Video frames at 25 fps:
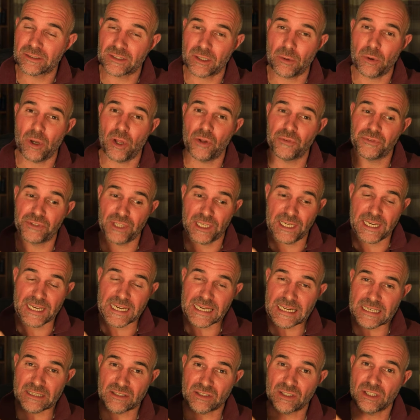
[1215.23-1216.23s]
So I'll
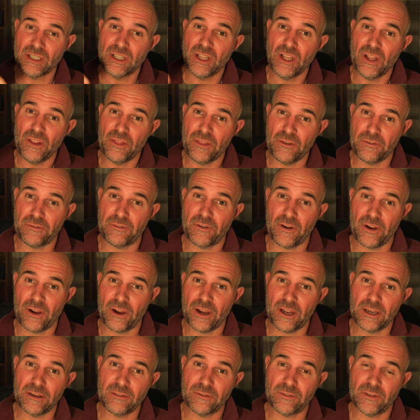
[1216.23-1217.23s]
delete the
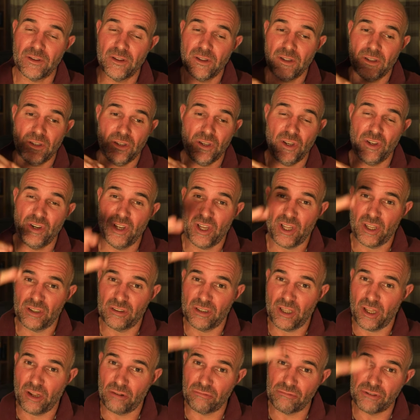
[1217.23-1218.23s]
5 and
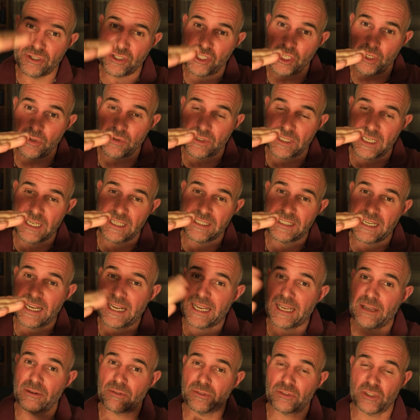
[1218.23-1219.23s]
I'll reduce it
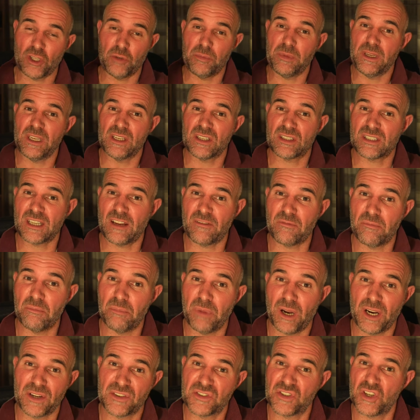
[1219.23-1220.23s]
down so it'd be a
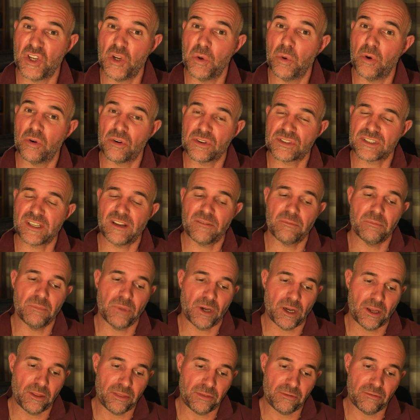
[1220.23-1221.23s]
7x2 or a
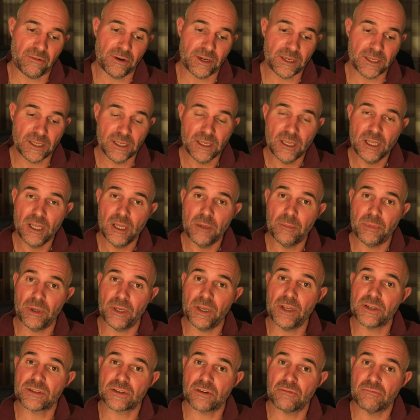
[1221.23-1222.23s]
7x3.
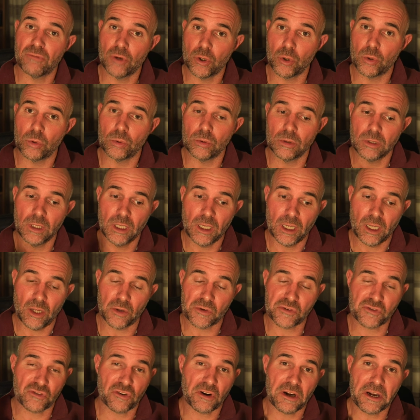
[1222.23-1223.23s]
But as a rule,
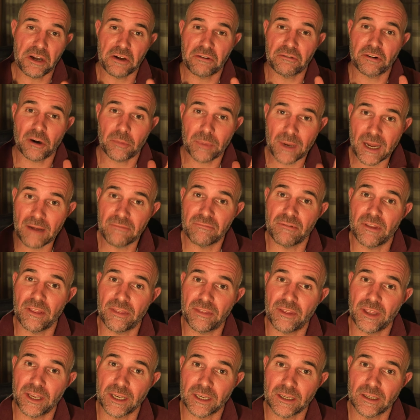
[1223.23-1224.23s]
I'll try and crop
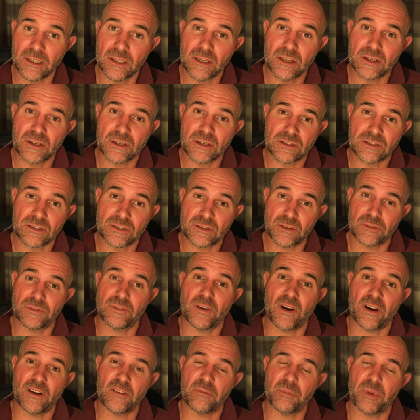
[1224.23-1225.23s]
everything to
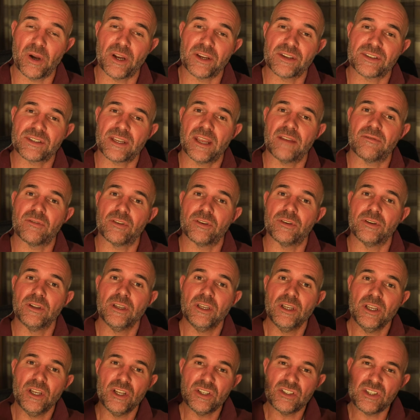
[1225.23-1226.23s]
5x7
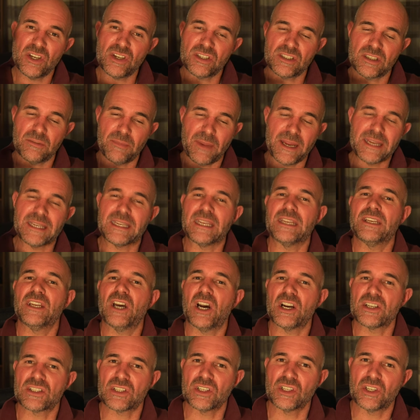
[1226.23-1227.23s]
just to make it
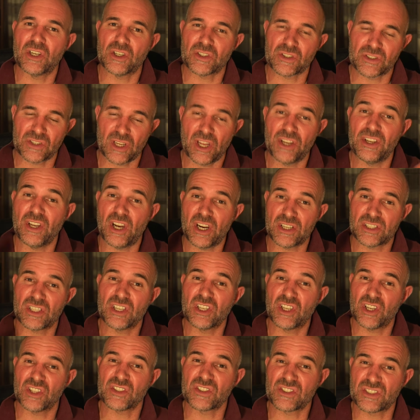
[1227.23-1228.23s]
nice and
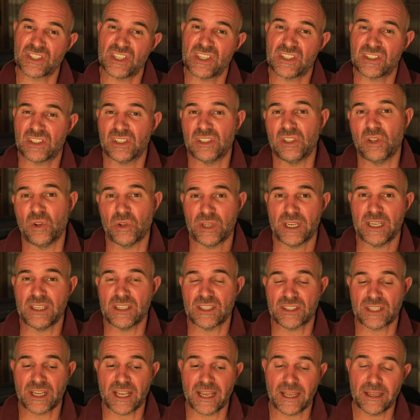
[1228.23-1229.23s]
consistent
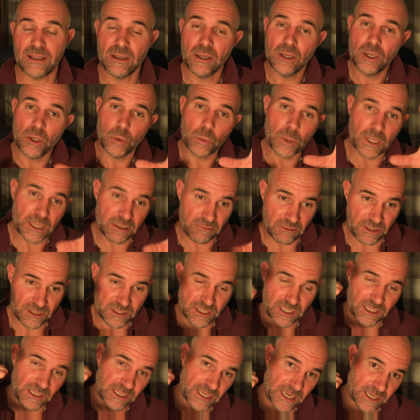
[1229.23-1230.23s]
looking set, whether
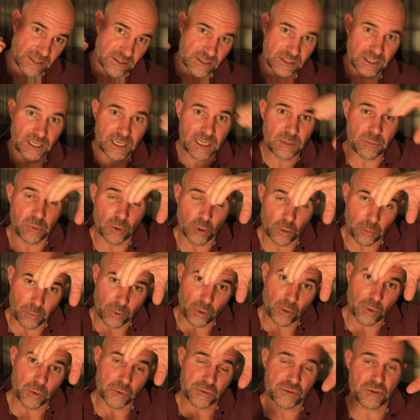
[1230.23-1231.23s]
it's in landscape or
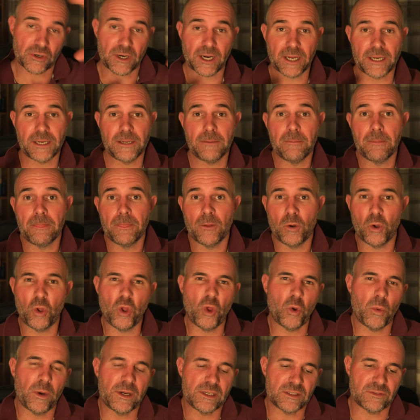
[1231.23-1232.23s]
portrait.
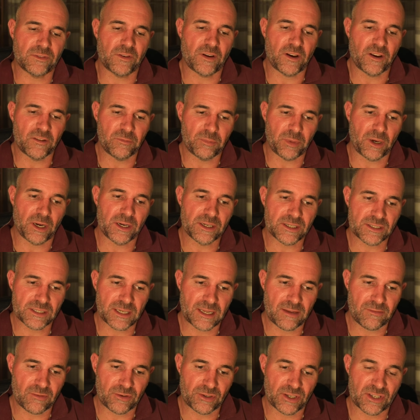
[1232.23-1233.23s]
Always
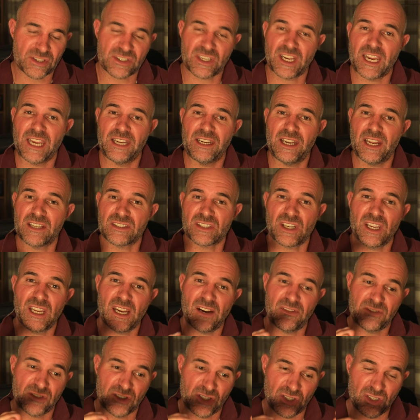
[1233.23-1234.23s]
5x7, I say, unless I
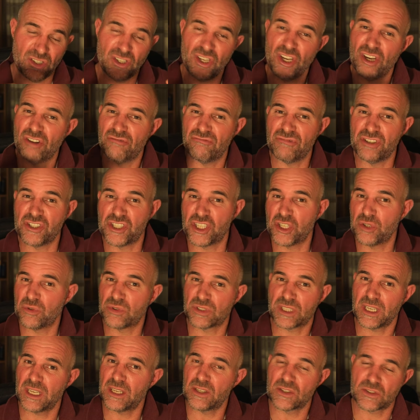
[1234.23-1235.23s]
have to
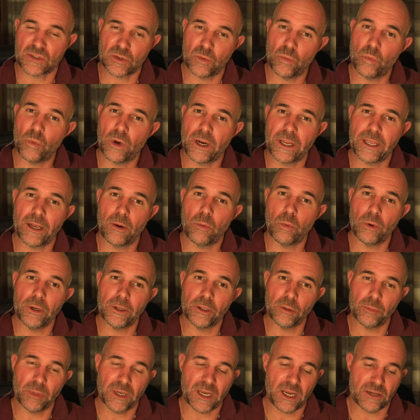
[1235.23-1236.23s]
reduce it in some way, I
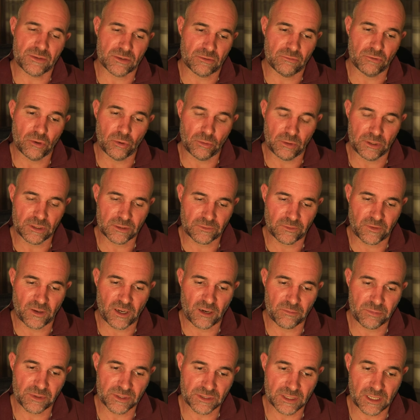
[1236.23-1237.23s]
will, but as a rule, it's
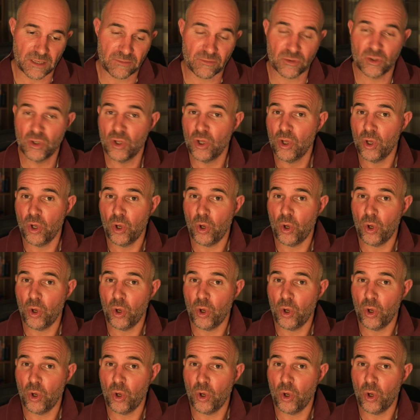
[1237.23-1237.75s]
5x7.